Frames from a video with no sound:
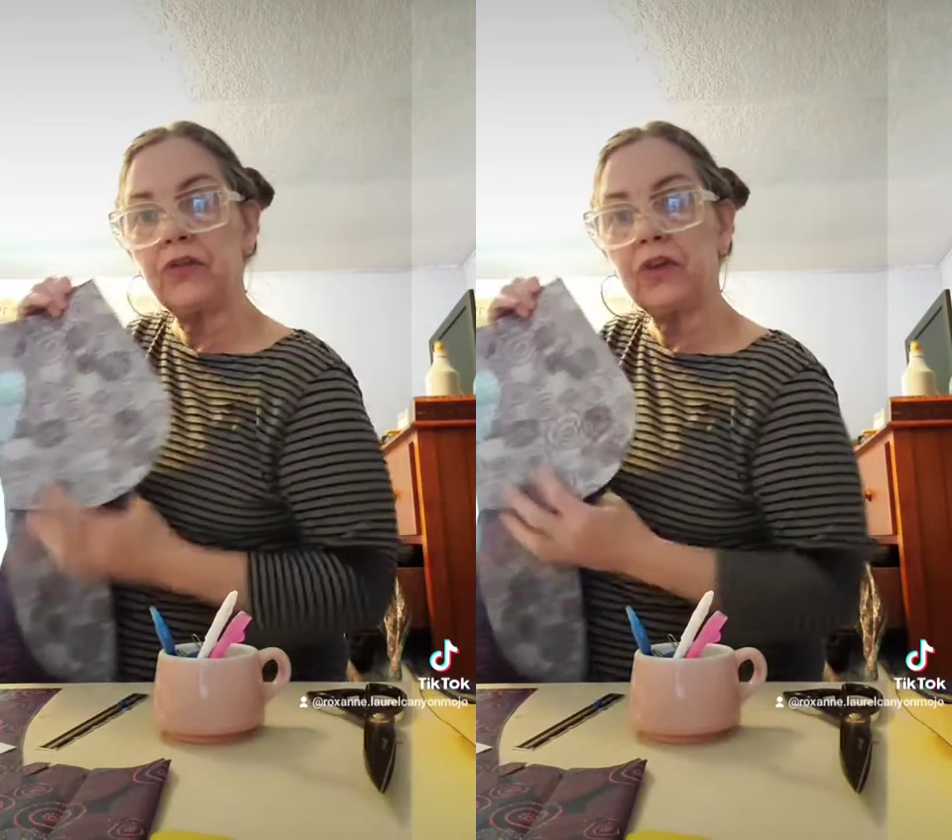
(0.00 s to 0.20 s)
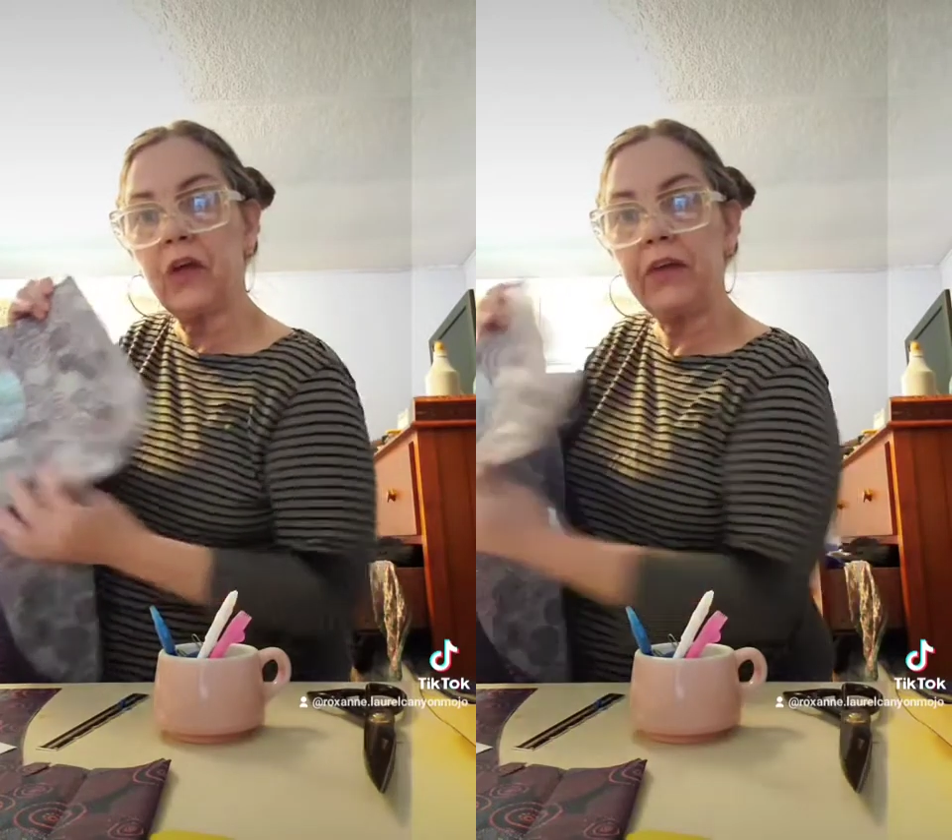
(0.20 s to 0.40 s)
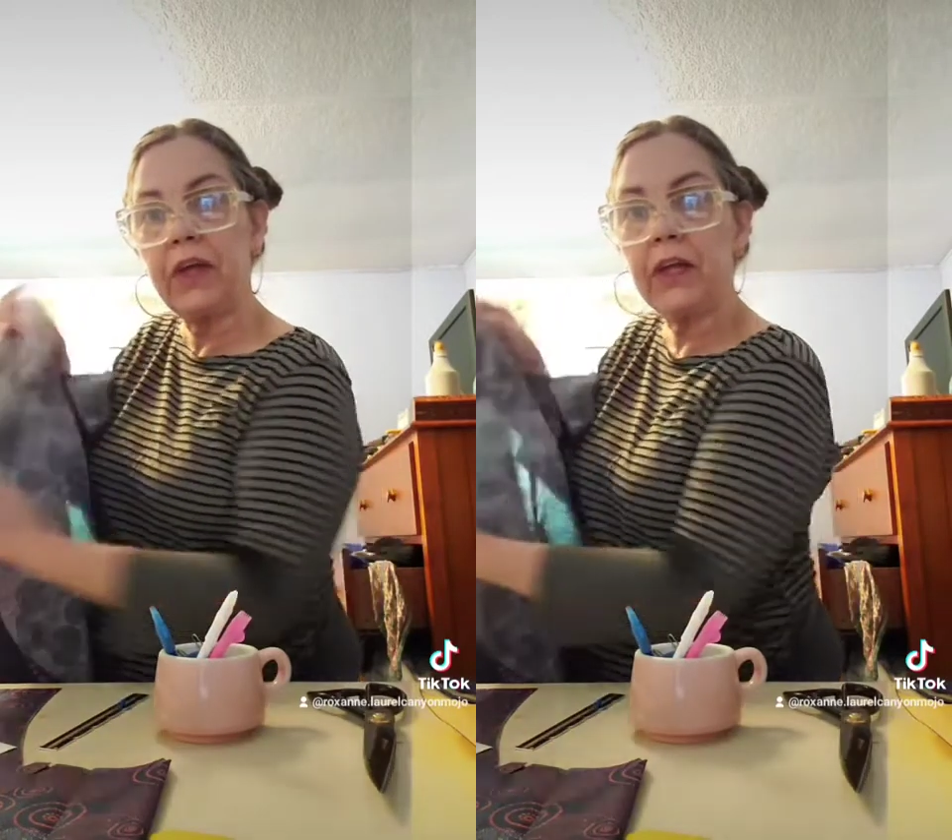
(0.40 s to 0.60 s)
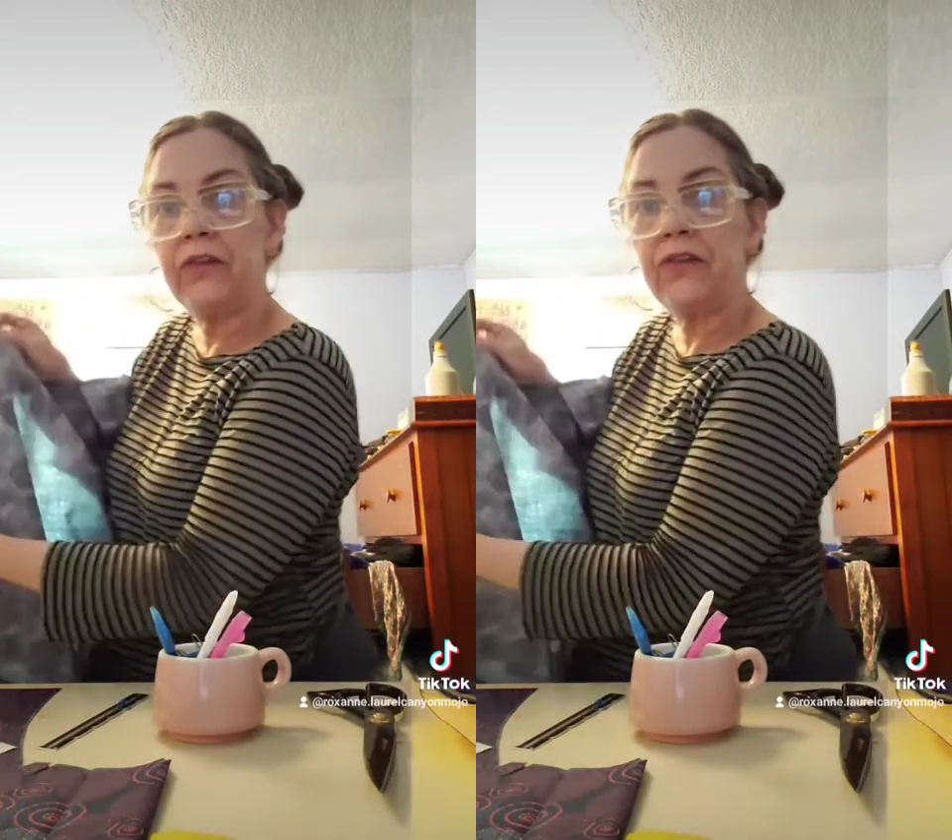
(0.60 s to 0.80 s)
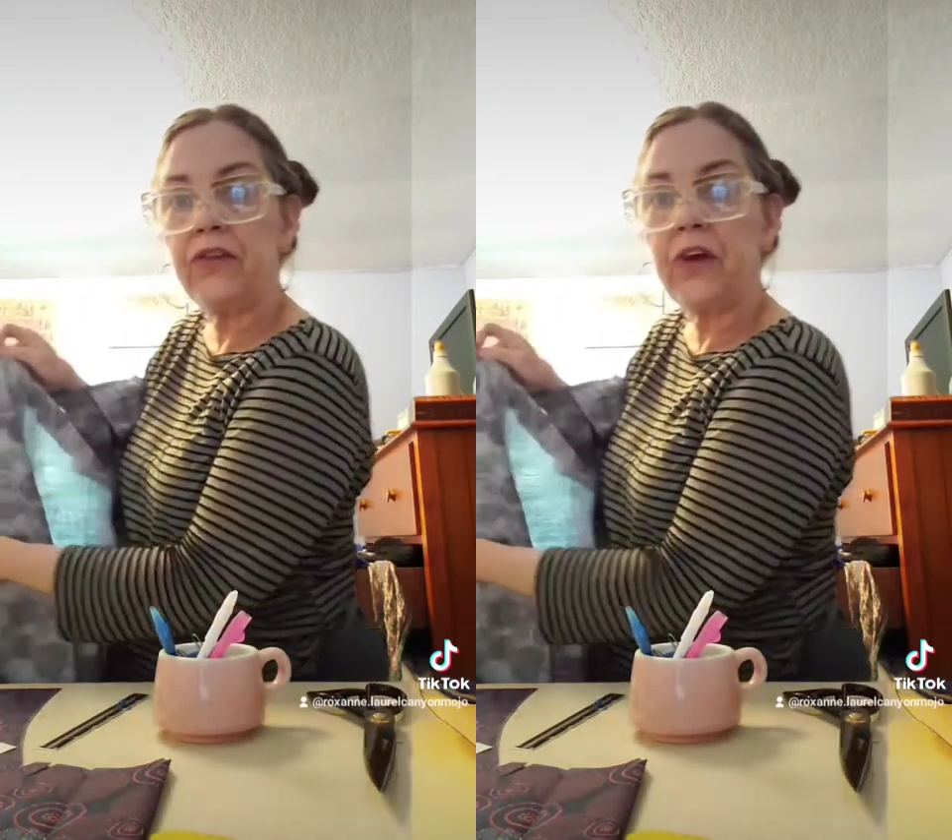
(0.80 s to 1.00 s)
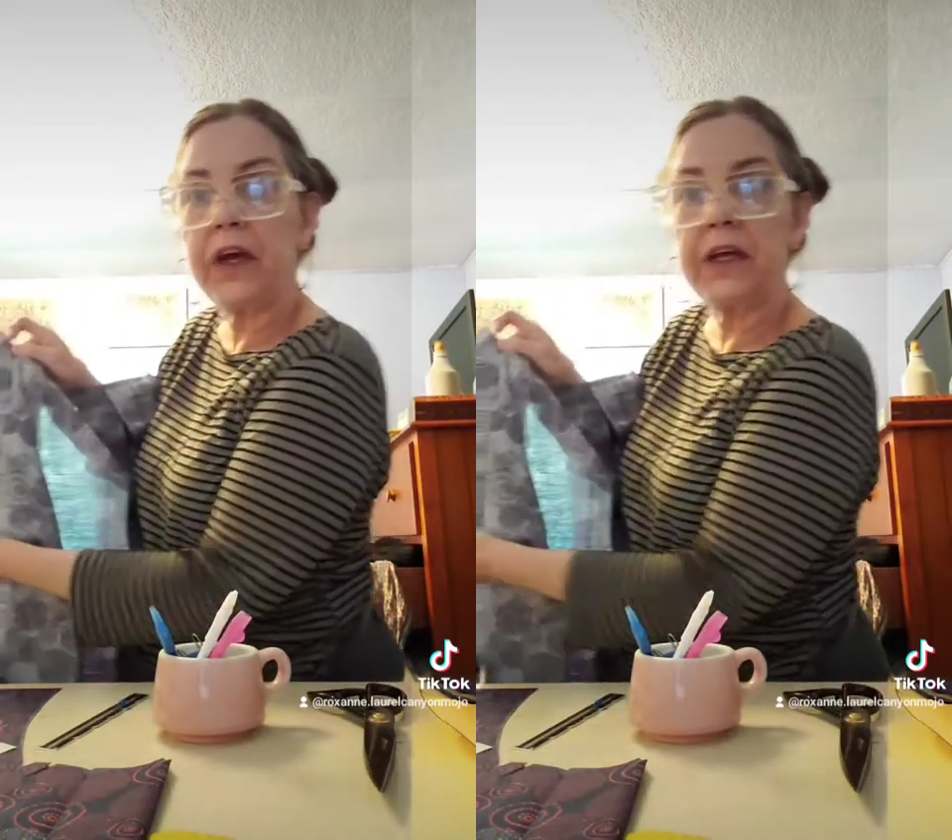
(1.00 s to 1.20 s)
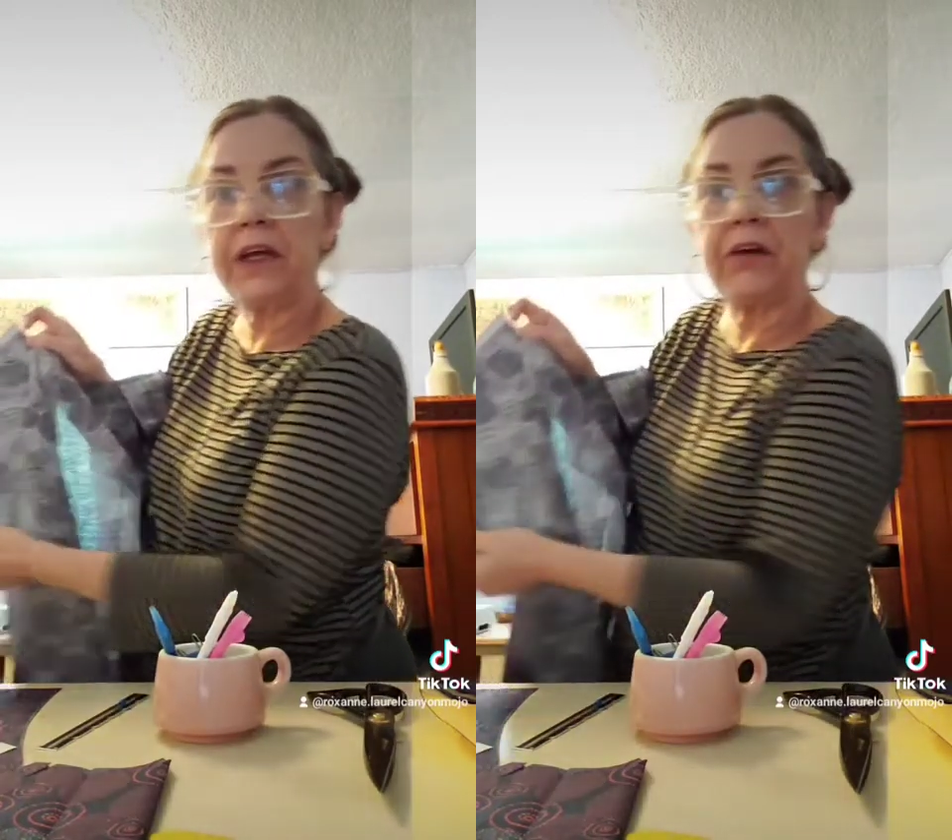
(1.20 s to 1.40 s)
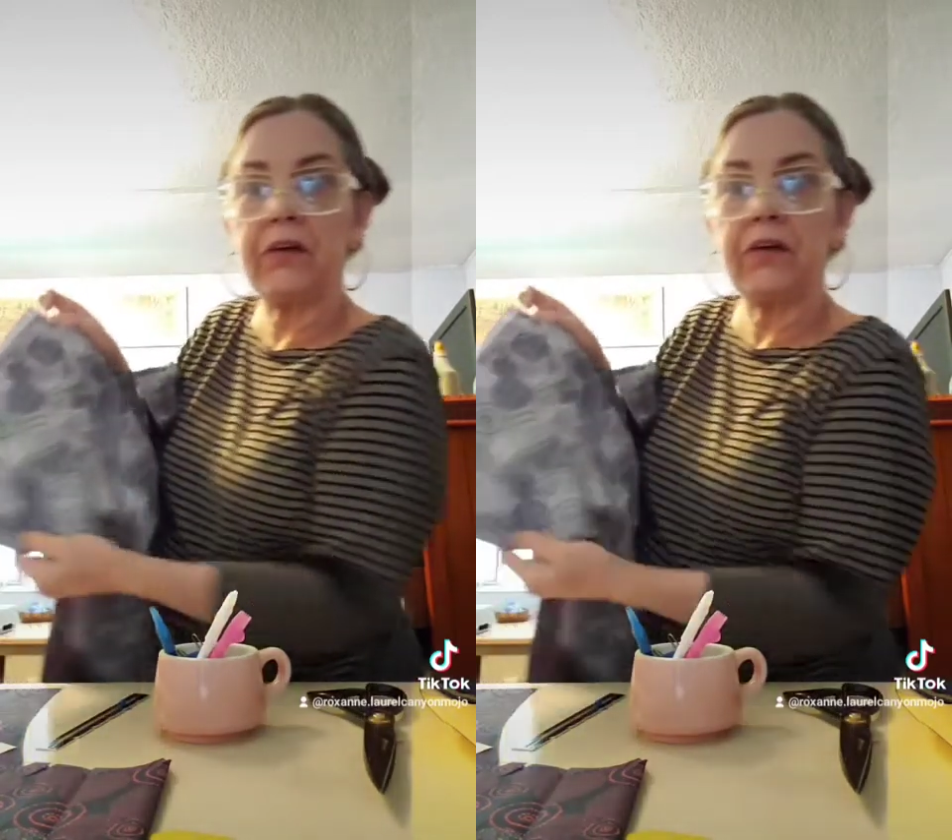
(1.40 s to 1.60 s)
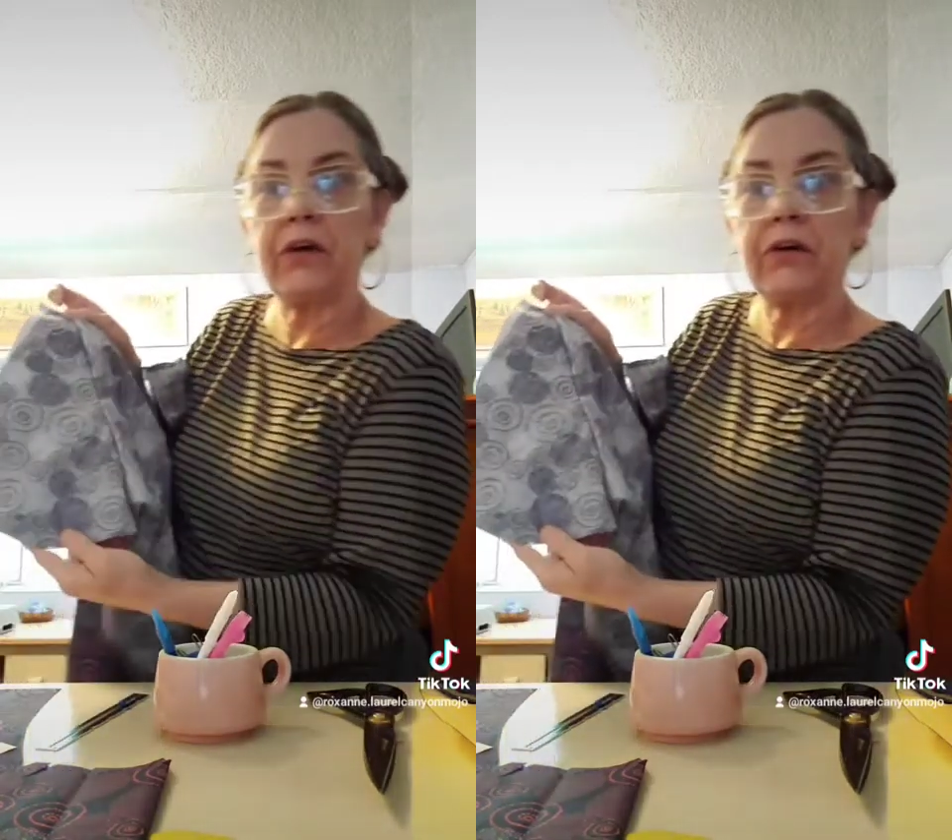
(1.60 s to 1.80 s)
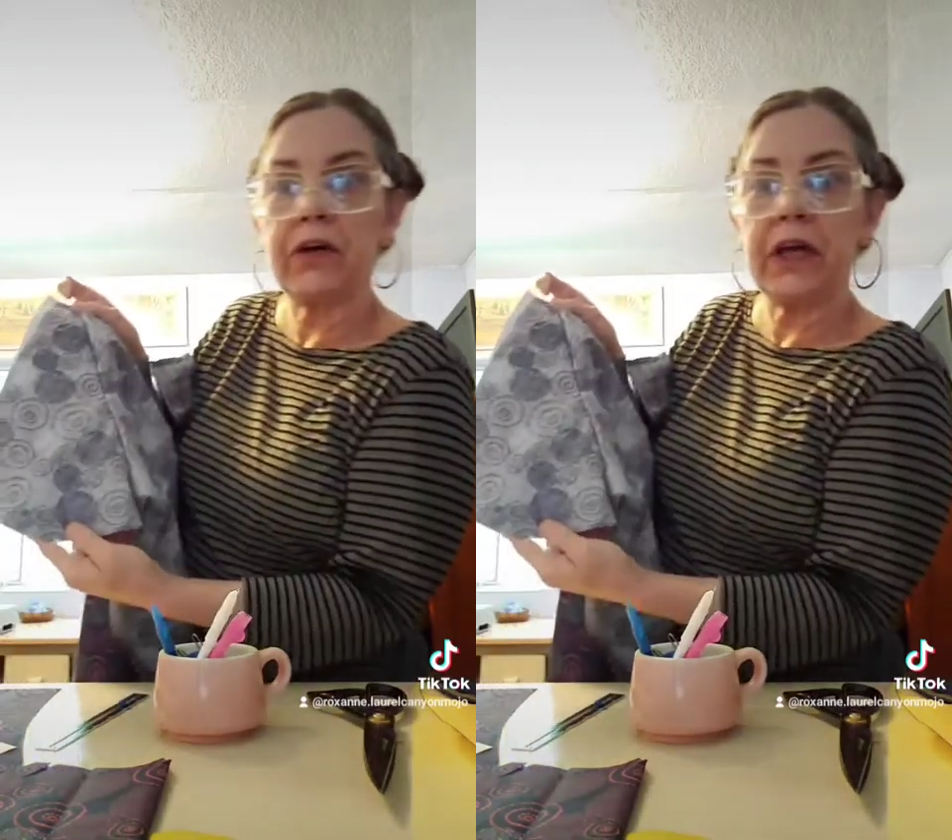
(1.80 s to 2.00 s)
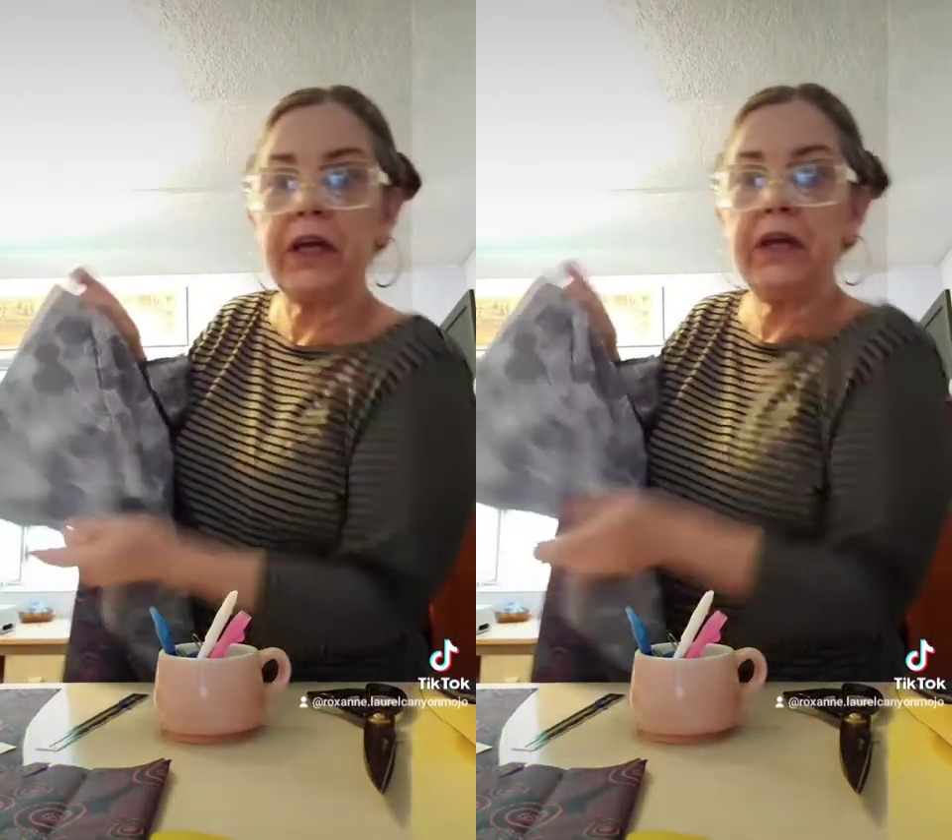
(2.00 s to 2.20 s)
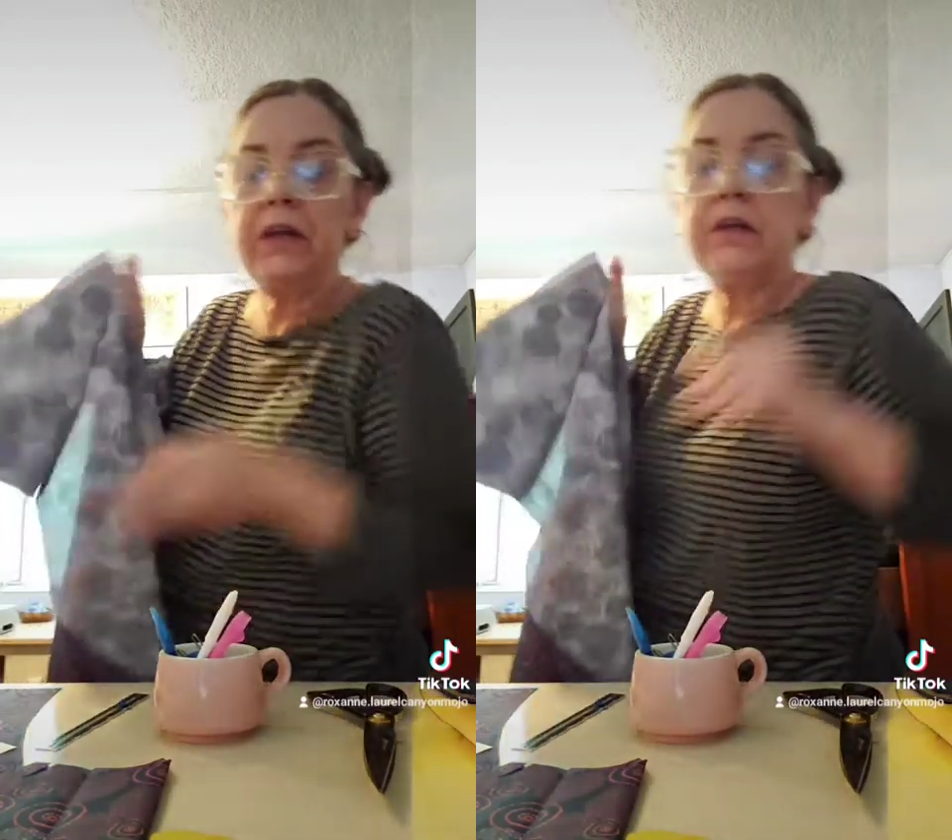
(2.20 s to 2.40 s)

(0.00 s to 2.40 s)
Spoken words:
on the inside here, okay?